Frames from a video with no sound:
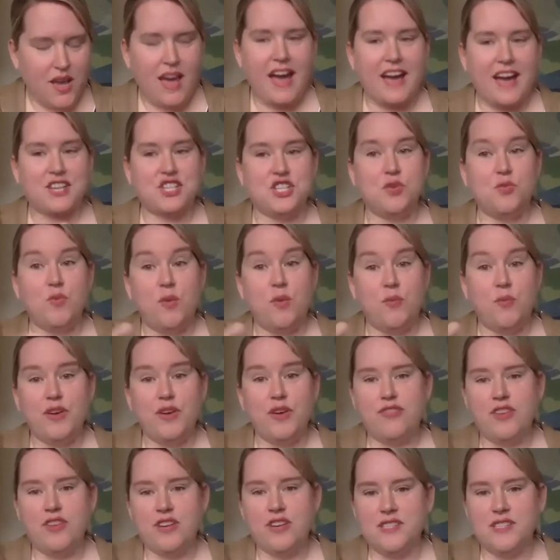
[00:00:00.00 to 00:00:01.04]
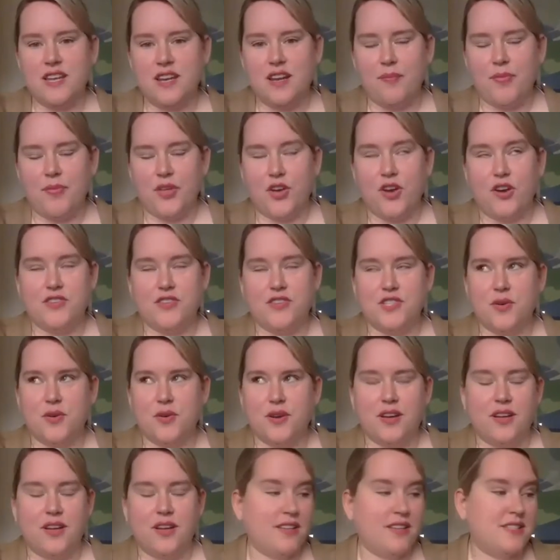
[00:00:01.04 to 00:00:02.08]
Actually, when we first set up the Curvy
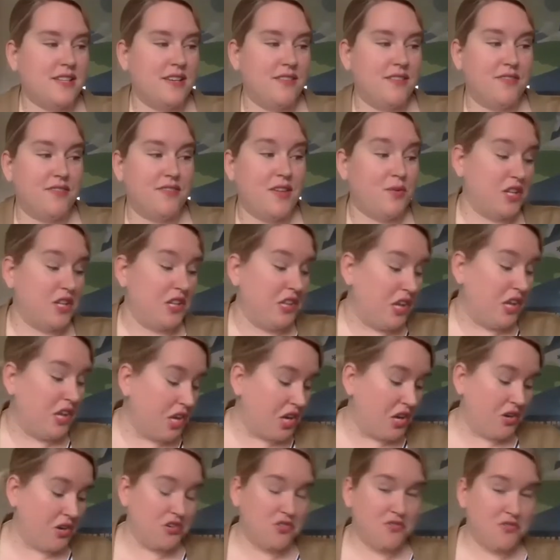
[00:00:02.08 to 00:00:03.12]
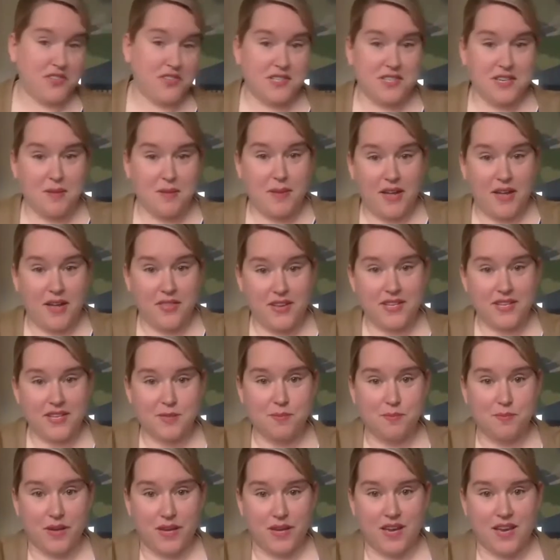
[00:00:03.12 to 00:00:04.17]
Sewing Collective, there was a lot of controversy about
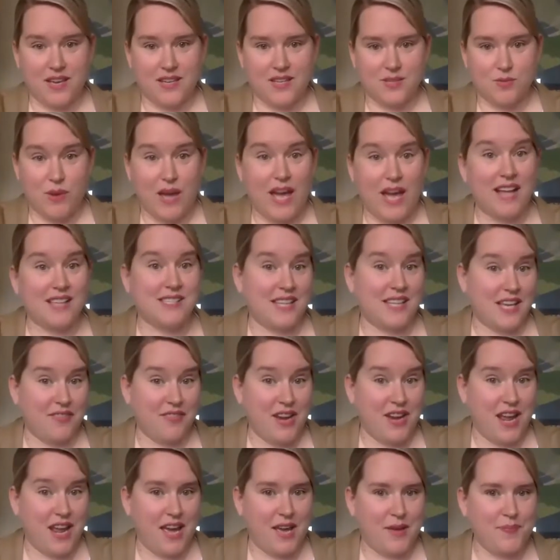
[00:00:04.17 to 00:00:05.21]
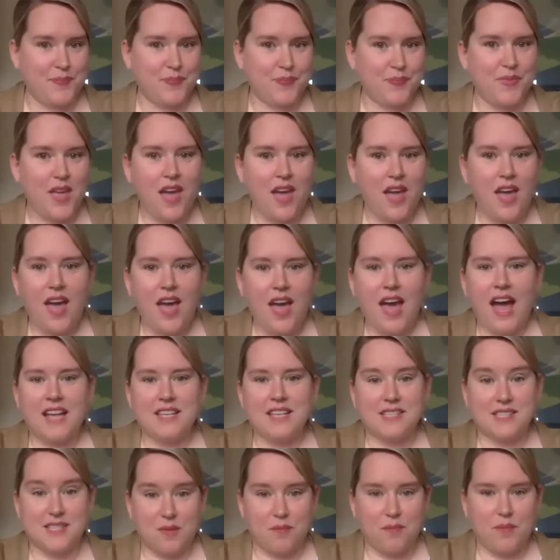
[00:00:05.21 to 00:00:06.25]
this because we had to think of a name.
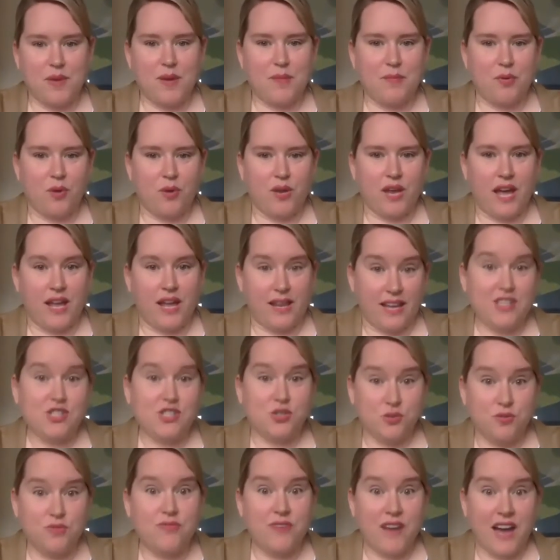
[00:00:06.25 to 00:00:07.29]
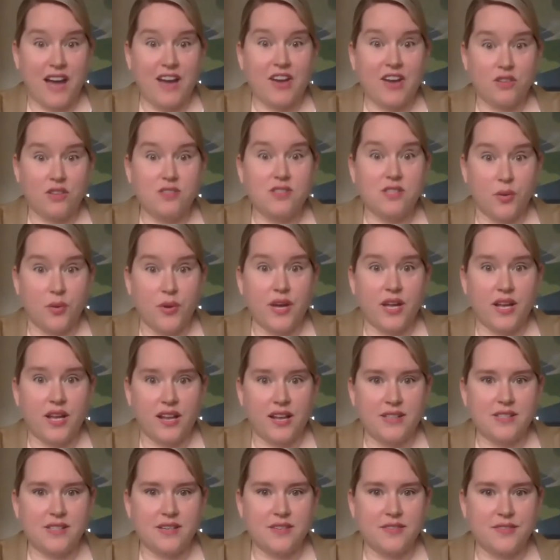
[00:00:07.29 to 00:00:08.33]
And some people were like, let's do Fat Sewing
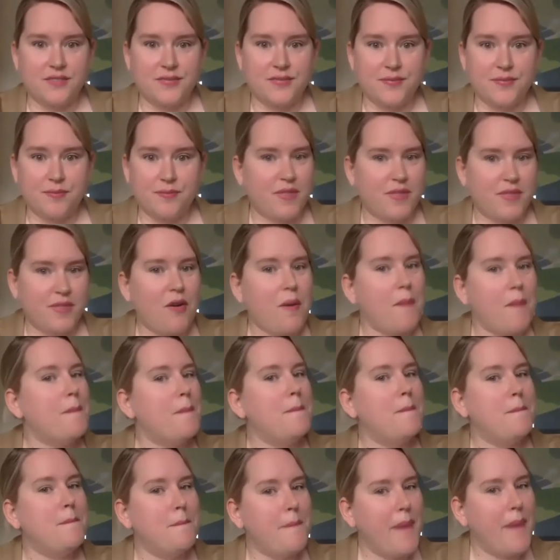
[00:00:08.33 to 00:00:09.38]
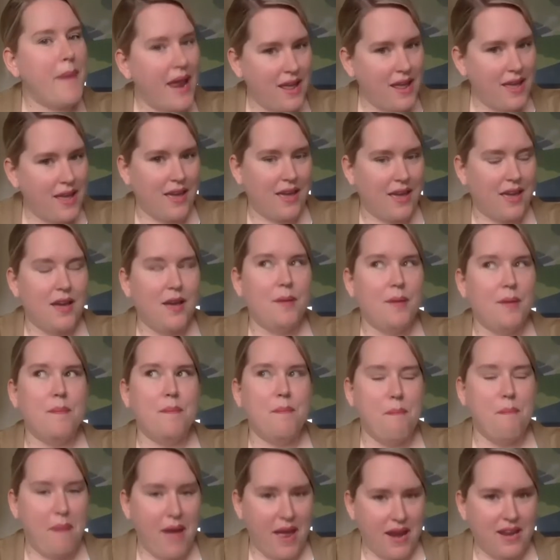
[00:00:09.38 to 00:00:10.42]
Collective. But there are many,
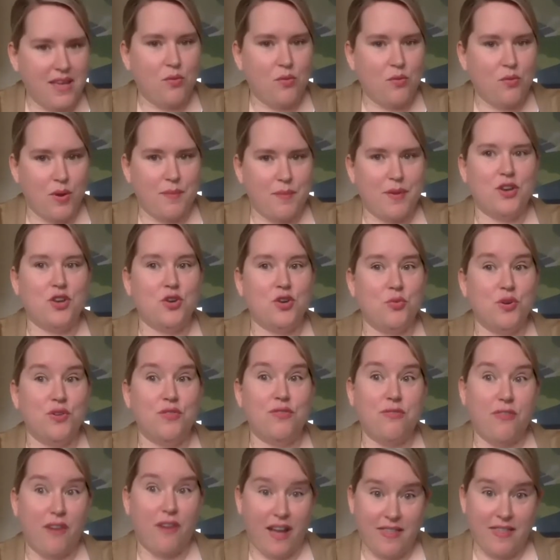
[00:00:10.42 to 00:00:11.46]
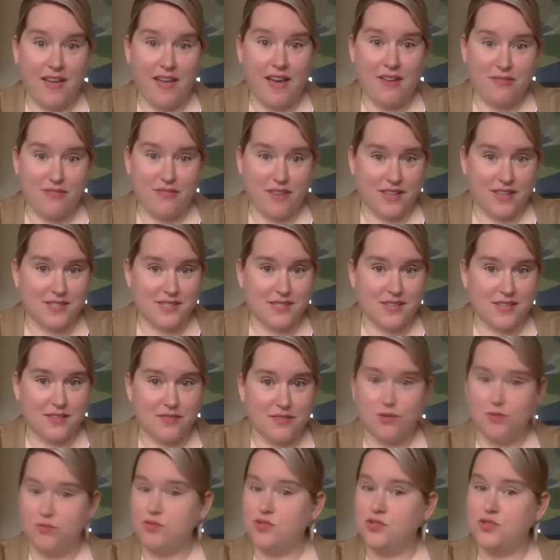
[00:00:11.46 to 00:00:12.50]
many women who would find that offensive,
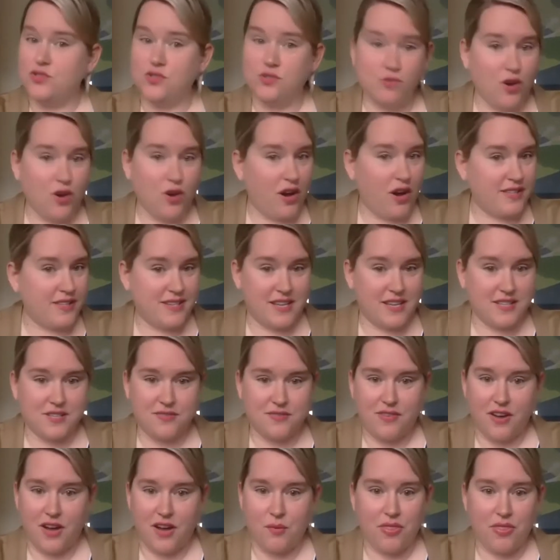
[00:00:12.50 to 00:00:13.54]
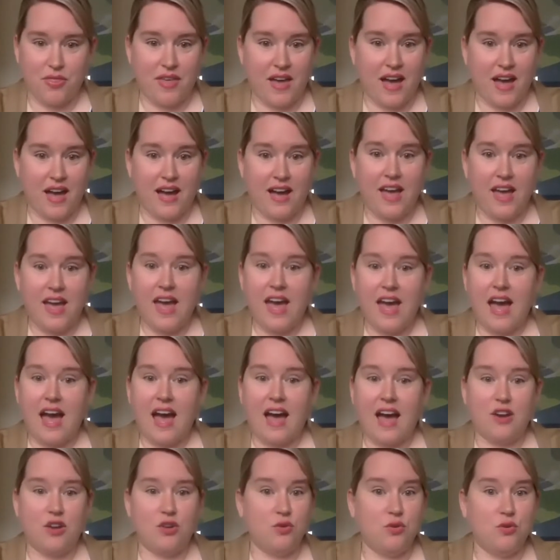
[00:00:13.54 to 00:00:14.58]
who do not identify with that,
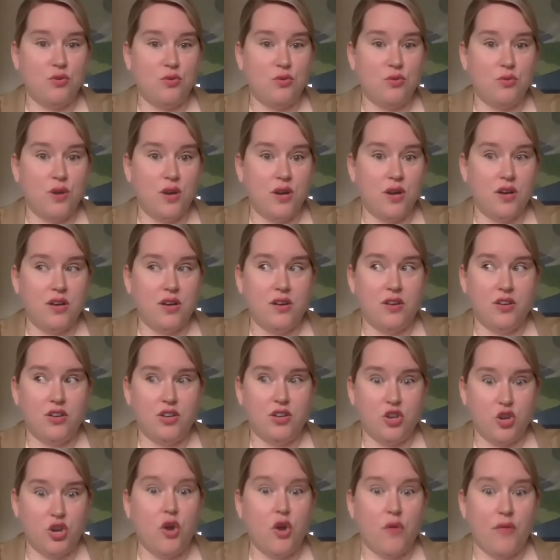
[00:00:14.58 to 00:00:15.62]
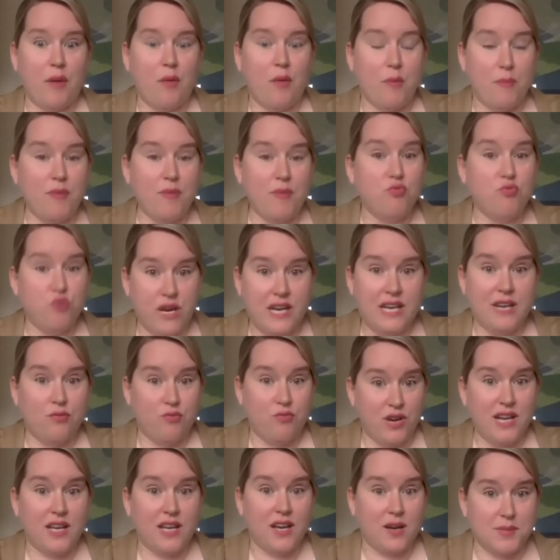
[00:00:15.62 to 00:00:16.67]
and who, that would be really,
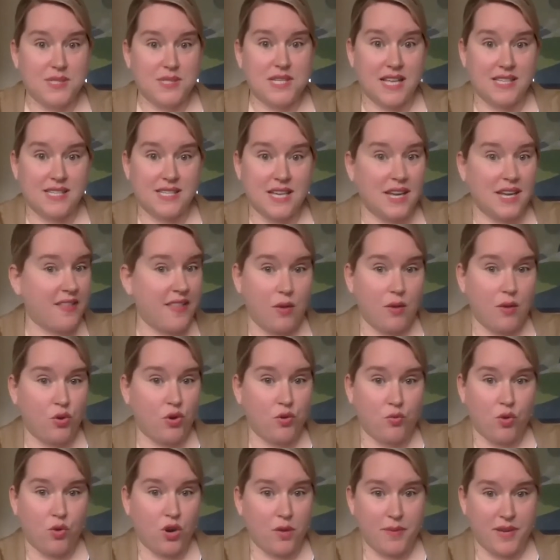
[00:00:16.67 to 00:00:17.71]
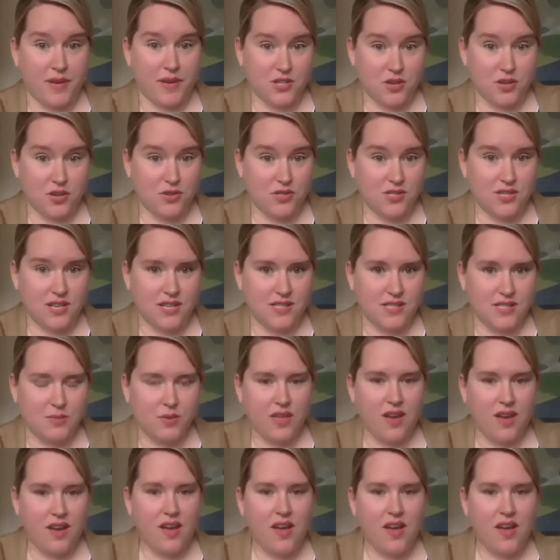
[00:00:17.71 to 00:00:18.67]
really upsetting, and they wouldn't want to be associated with it.